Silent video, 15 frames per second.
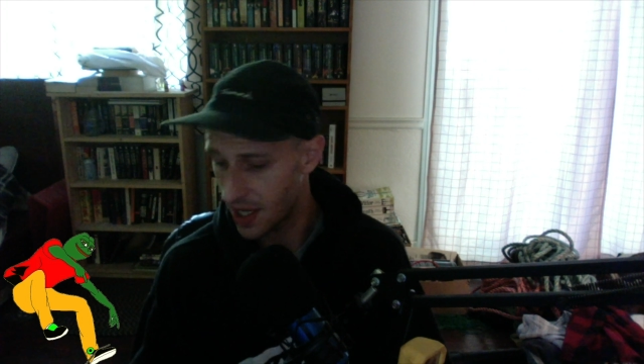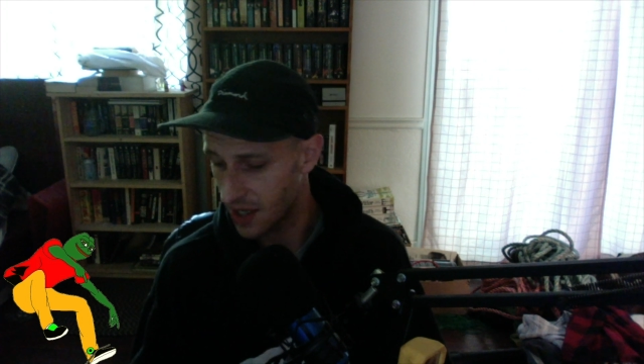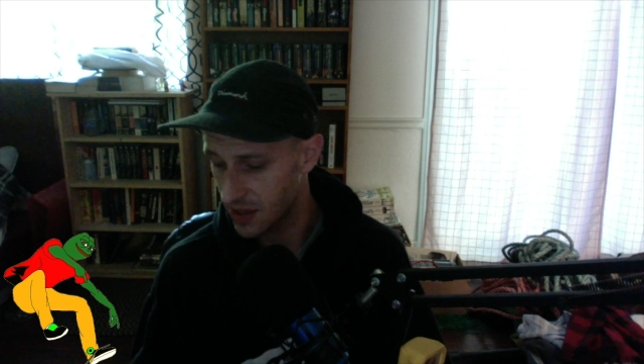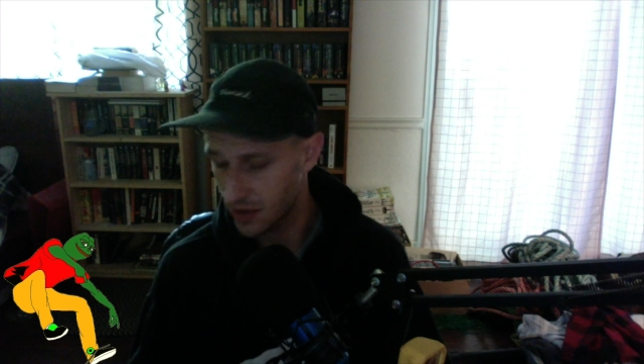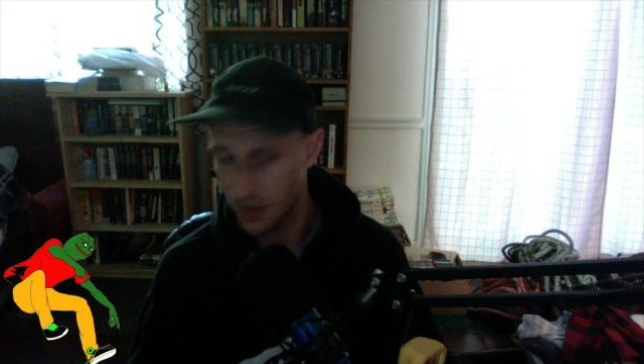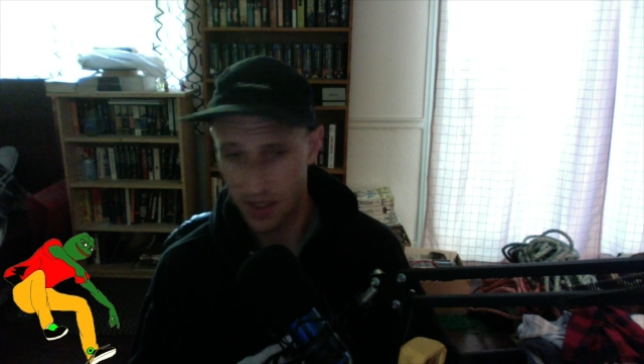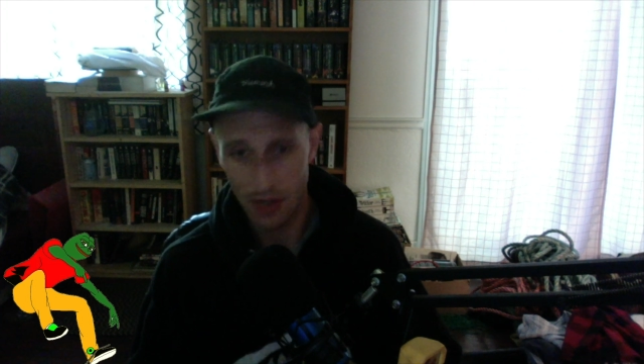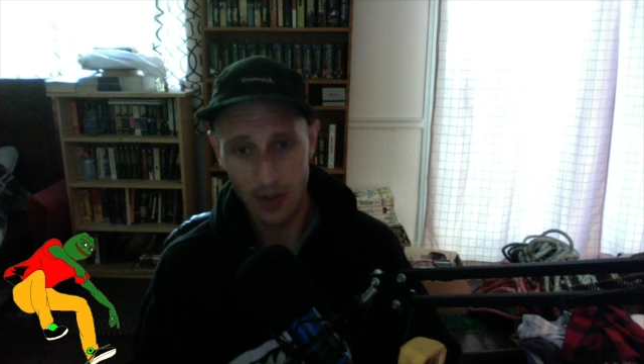So I
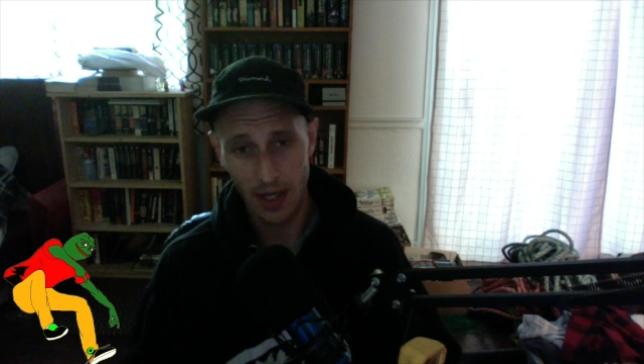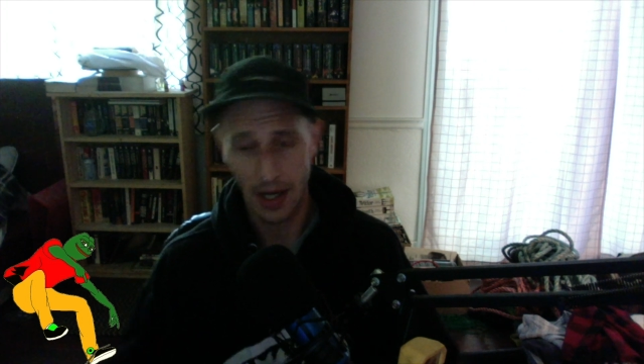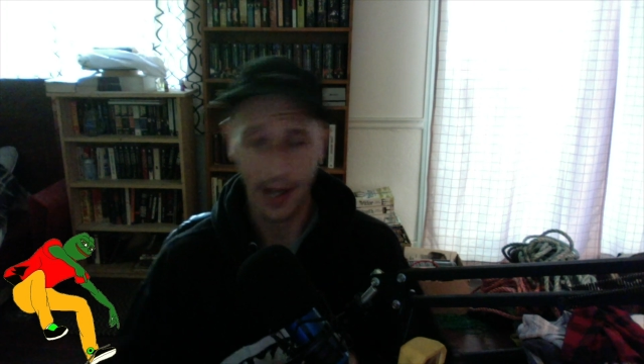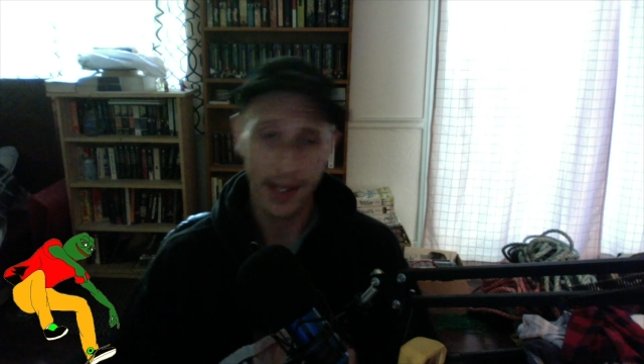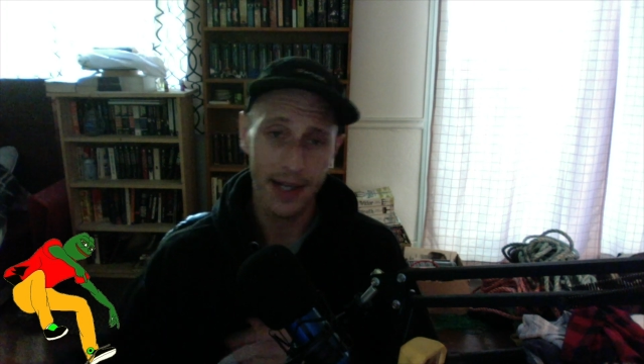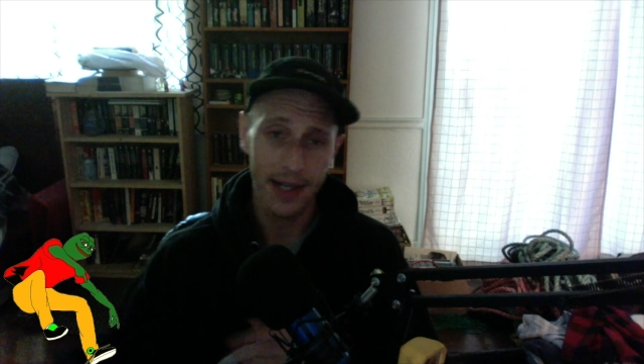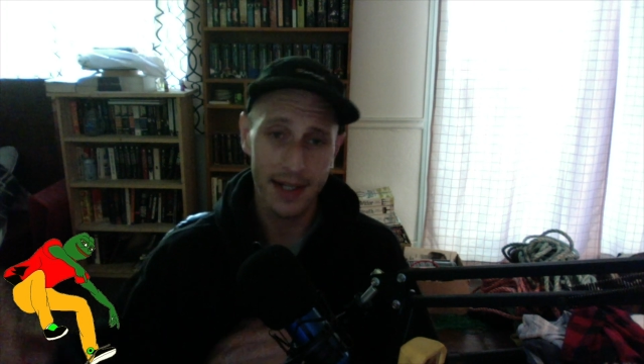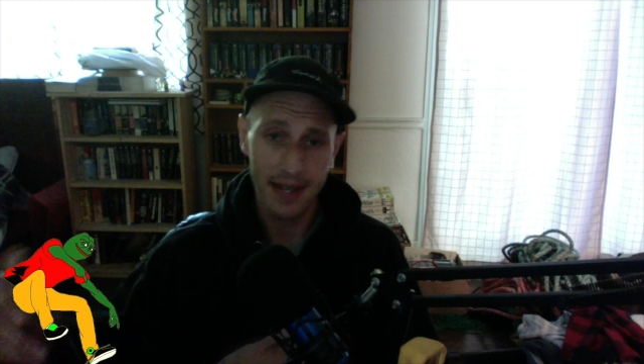said, okay, I
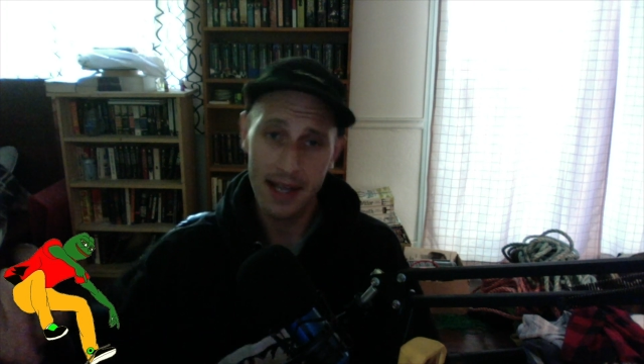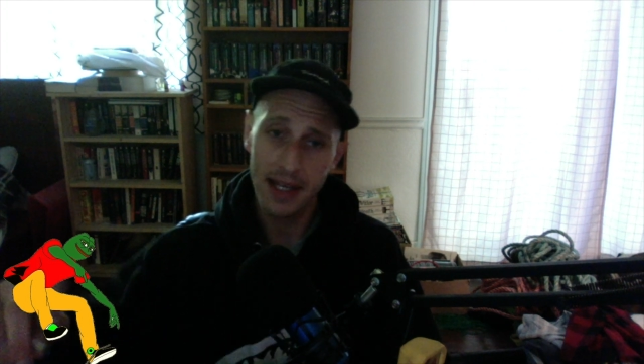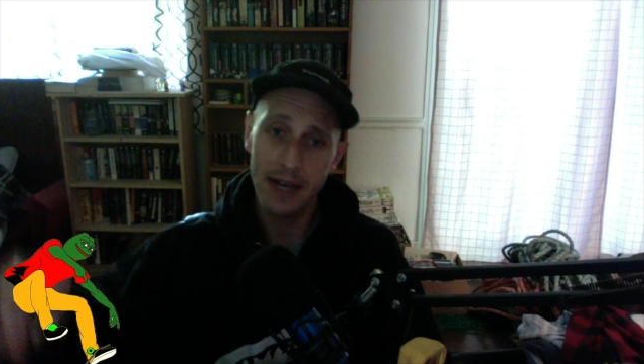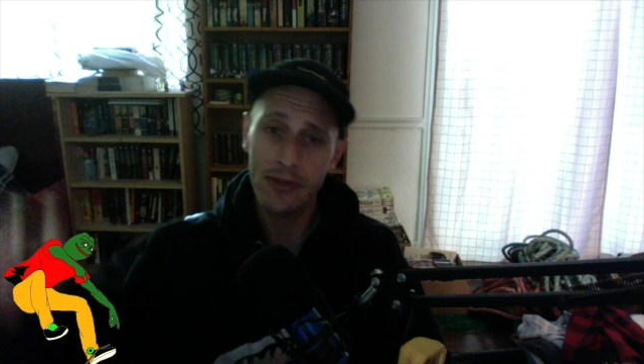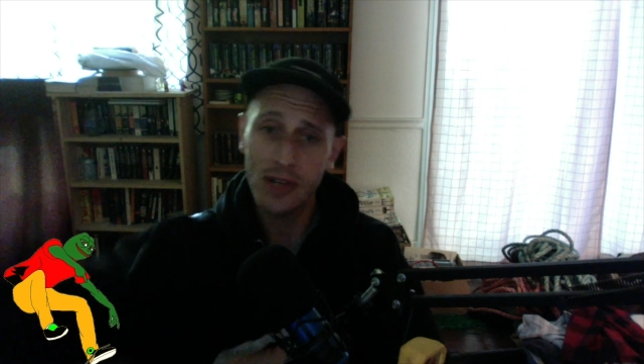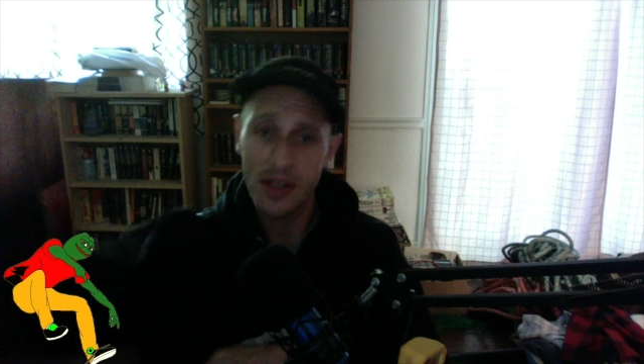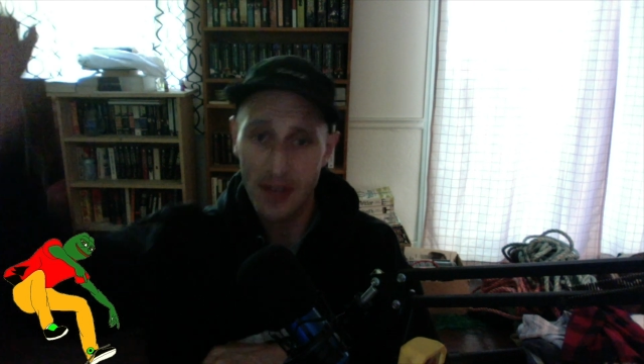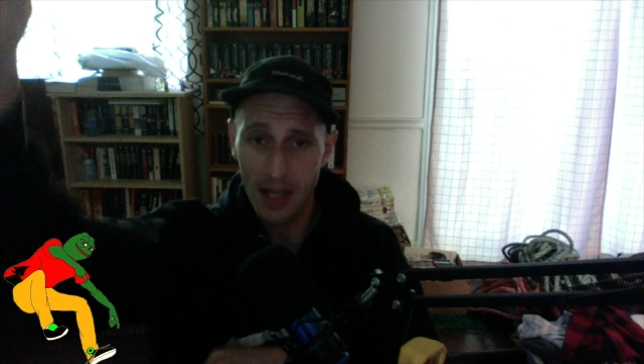can take
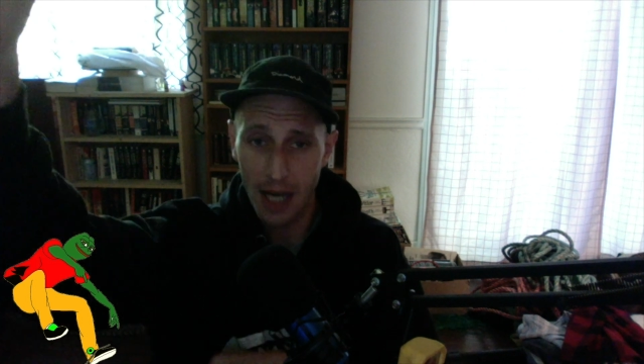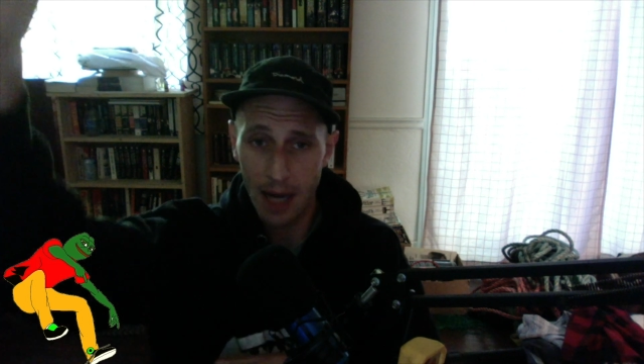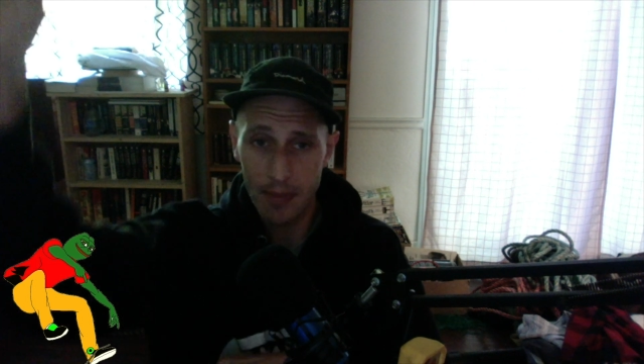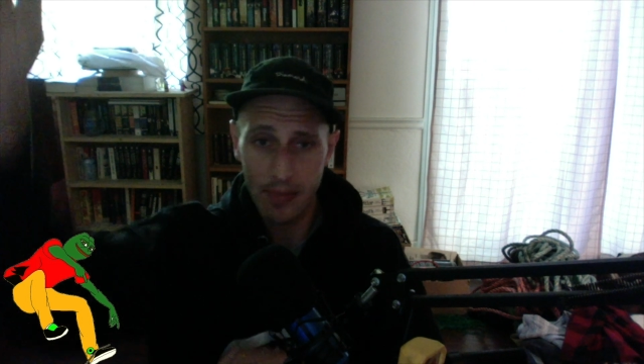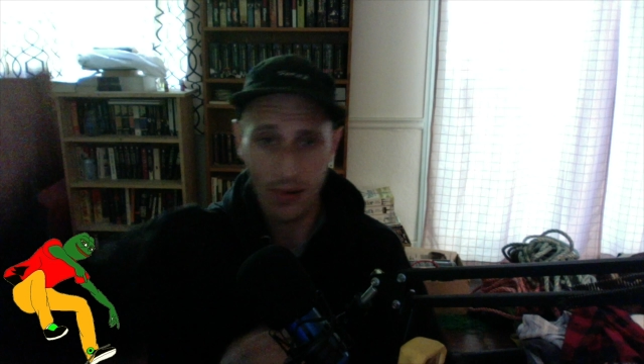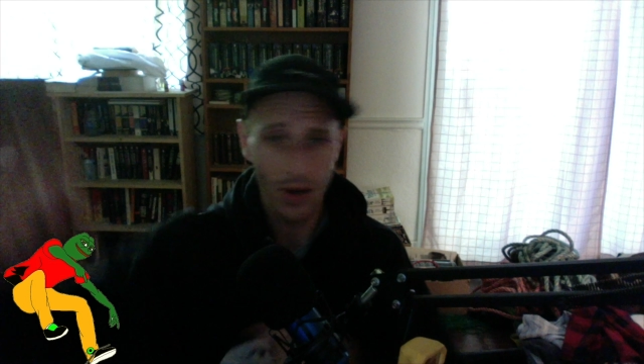everything up,